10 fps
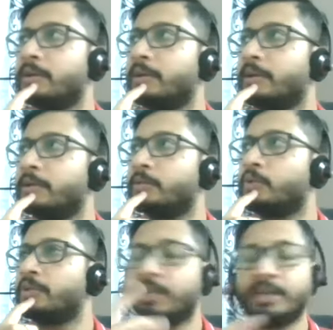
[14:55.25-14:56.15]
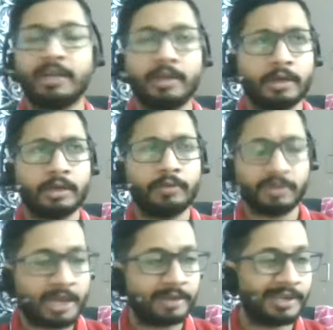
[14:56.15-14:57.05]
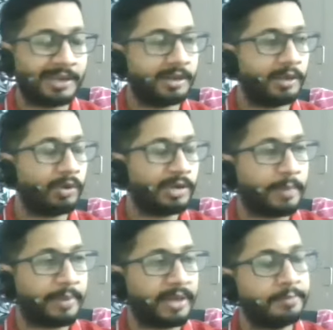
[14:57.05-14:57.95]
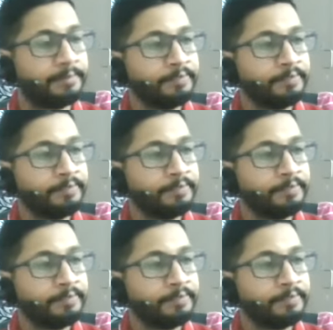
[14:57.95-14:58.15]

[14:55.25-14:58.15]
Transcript: Yeah, it was it was Saturday. What happened?